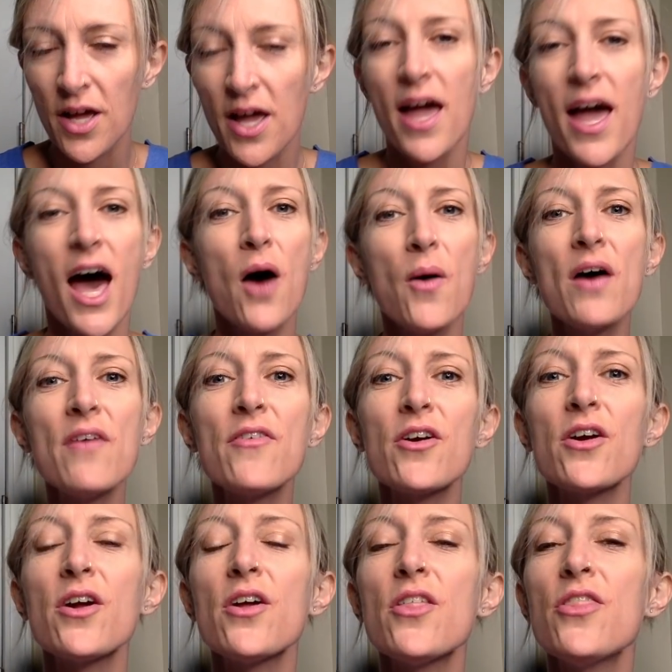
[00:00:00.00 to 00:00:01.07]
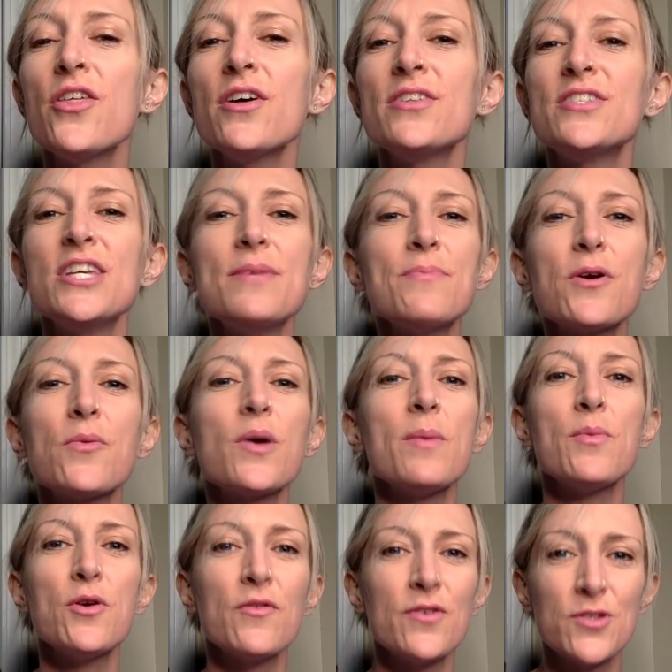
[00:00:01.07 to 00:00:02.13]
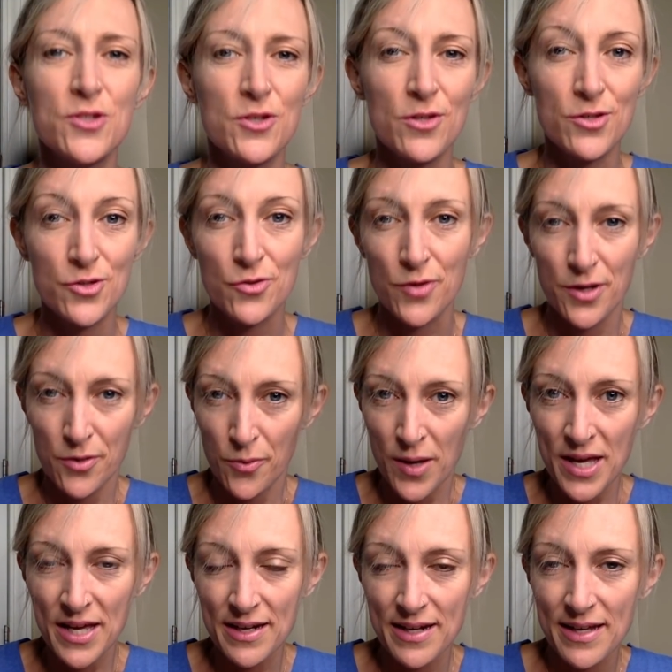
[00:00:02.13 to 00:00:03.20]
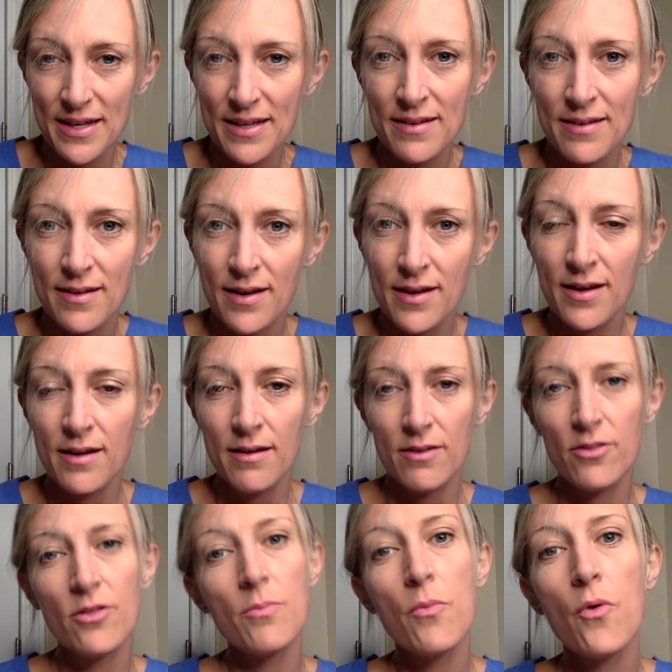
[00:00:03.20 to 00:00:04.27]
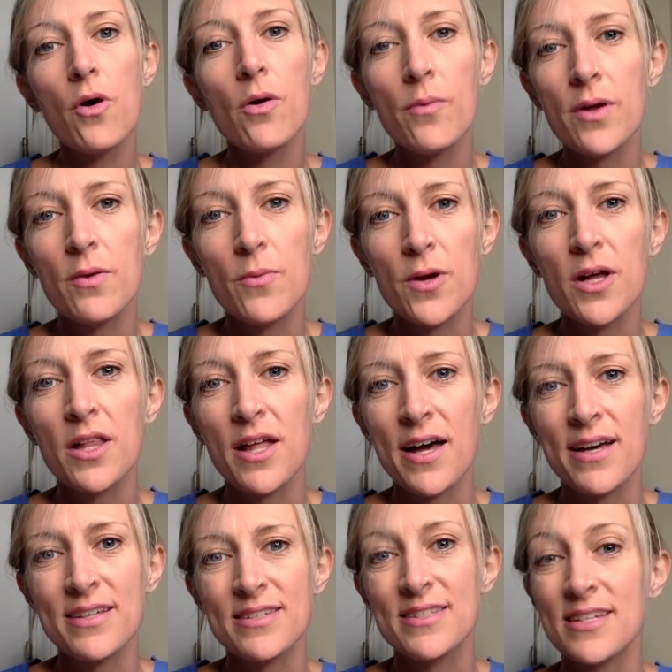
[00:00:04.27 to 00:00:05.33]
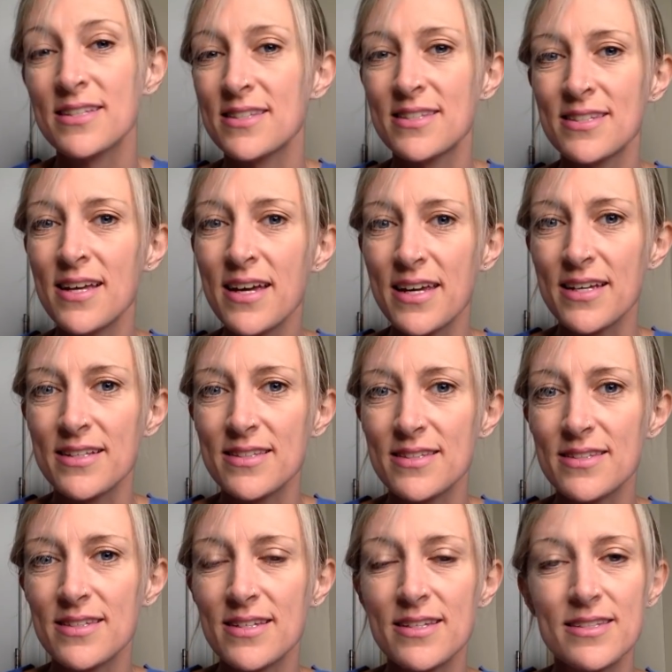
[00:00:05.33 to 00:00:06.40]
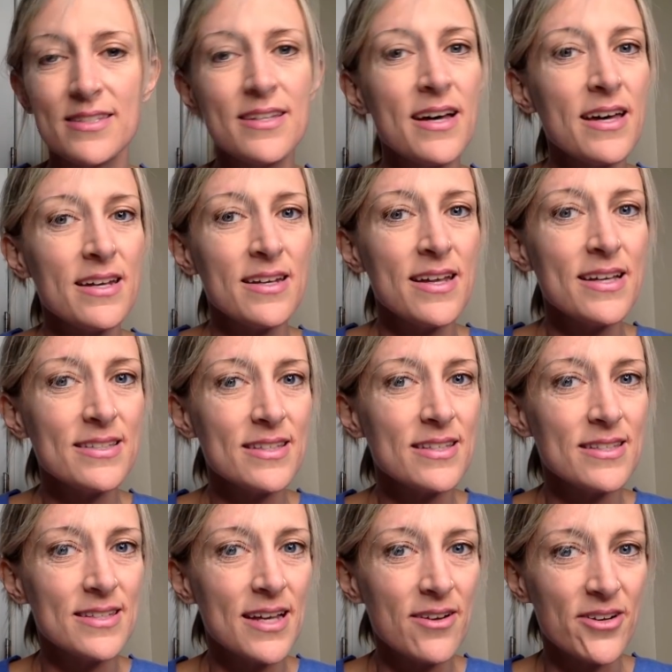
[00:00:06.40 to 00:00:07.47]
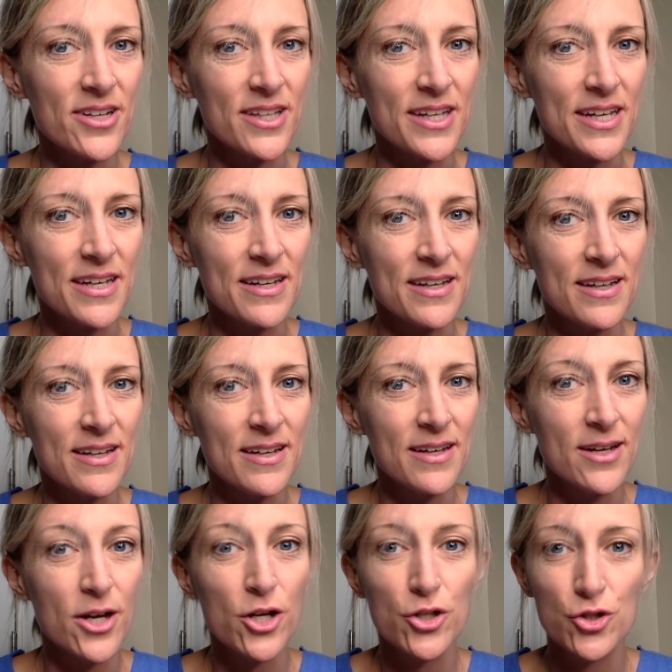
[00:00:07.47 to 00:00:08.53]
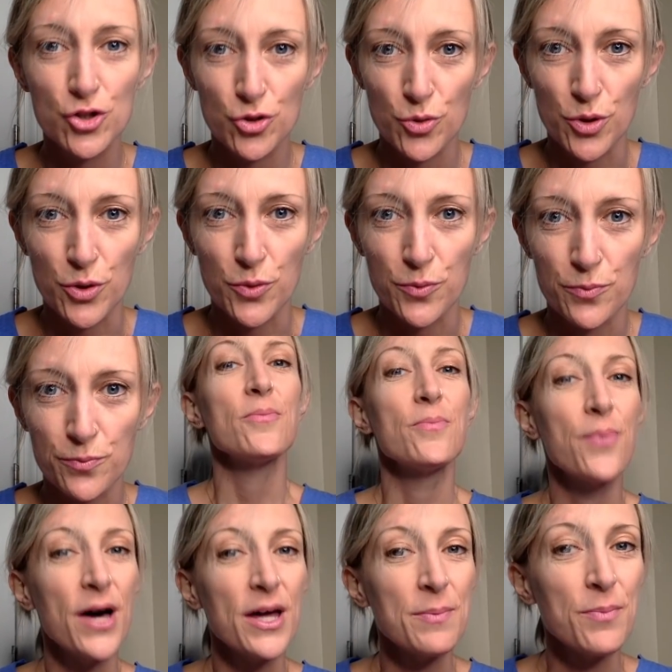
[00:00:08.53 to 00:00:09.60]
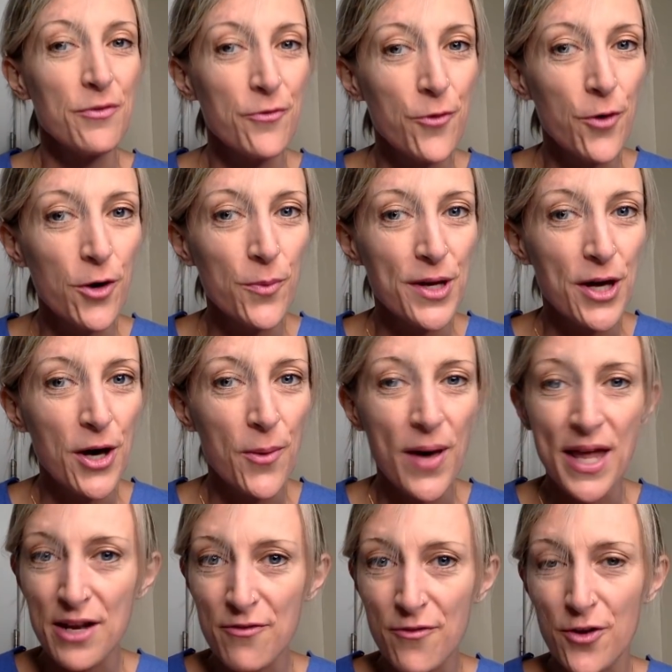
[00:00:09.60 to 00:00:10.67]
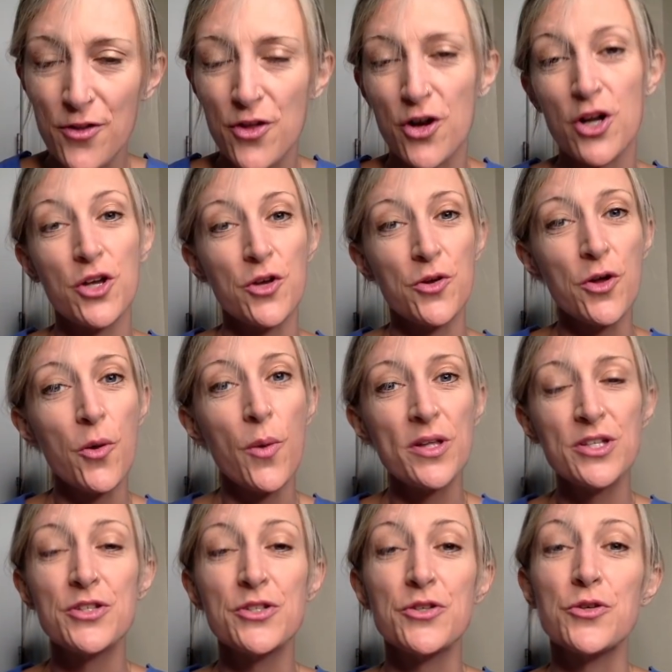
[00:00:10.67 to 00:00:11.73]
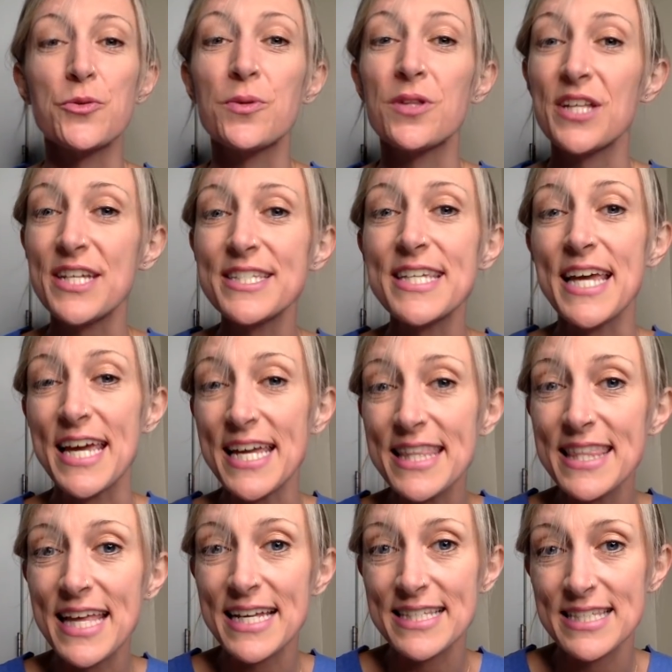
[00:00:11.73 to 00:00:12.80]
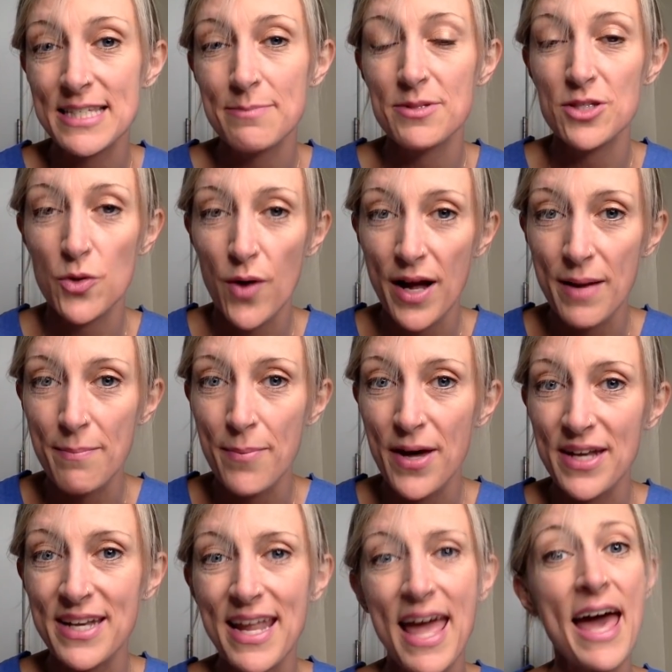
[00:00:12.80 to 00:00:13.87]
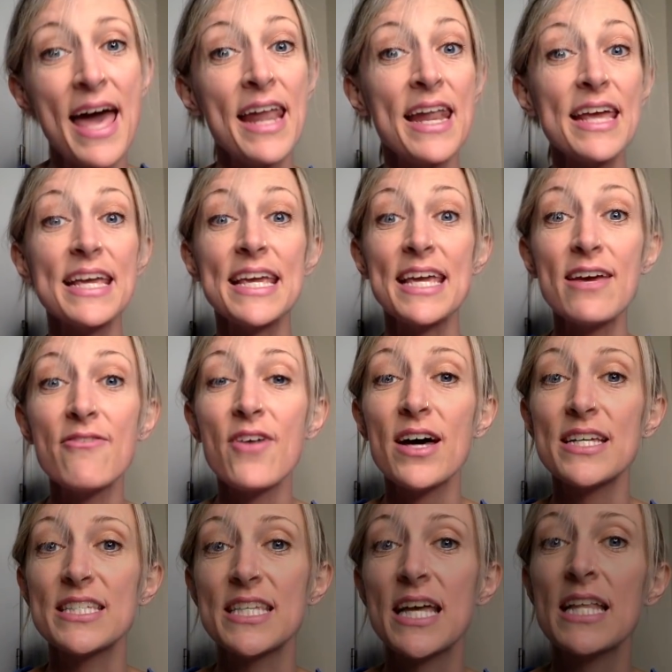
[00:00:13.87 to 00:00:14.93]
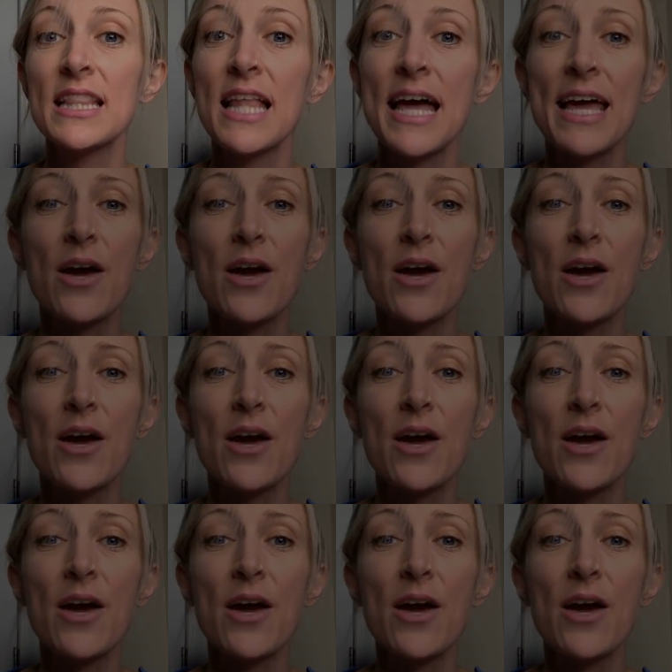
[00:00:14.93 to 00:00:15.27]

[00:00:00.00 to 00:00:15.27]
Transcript: However, the deeper we move into this Great Awakening, the more we realize that science is not necessarily true. But before we go any further, you know what to do. Please hit that subscribe button and give us a like.